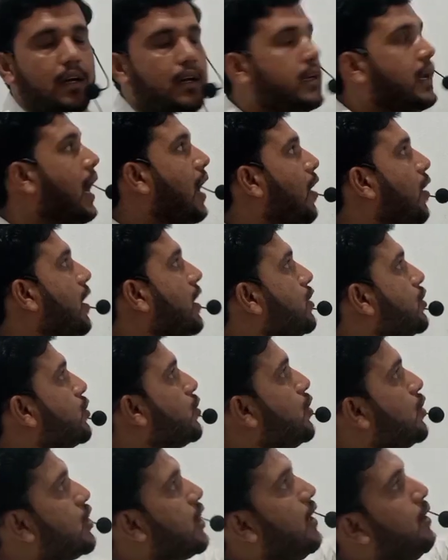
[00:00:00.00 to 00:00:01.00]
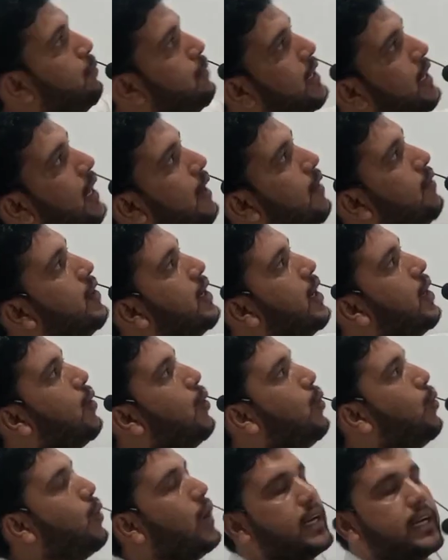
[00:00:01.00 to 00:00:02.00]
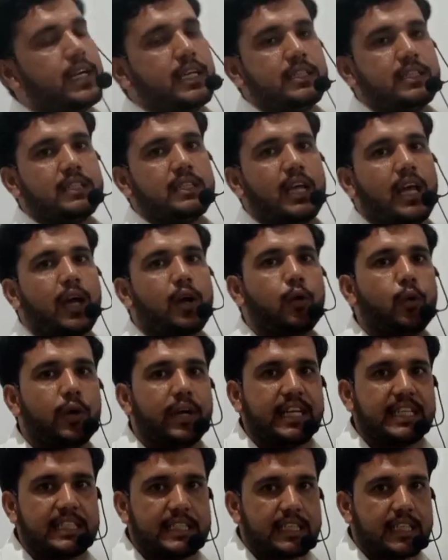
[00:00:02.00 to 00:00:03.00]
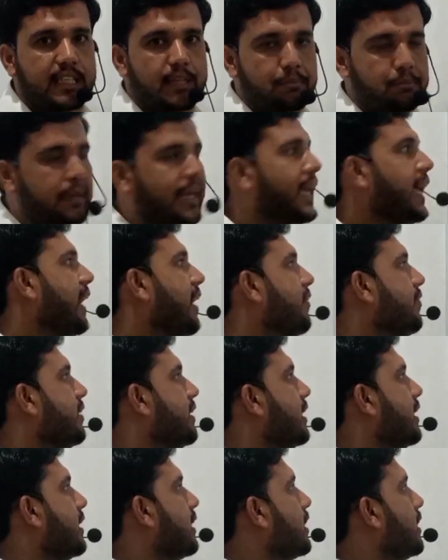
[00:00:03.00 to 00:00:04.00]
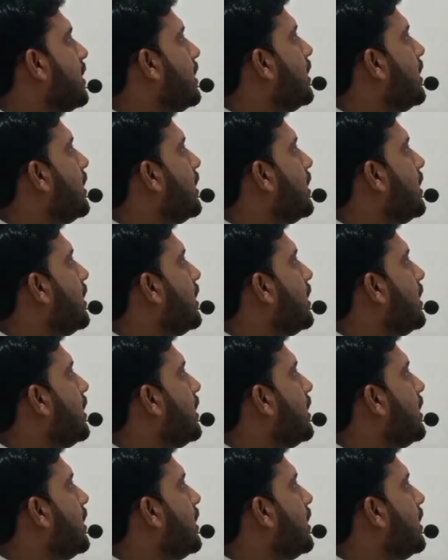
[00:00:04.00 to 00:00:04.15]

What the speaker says: Now, in social behavior, what is agonistic behavior?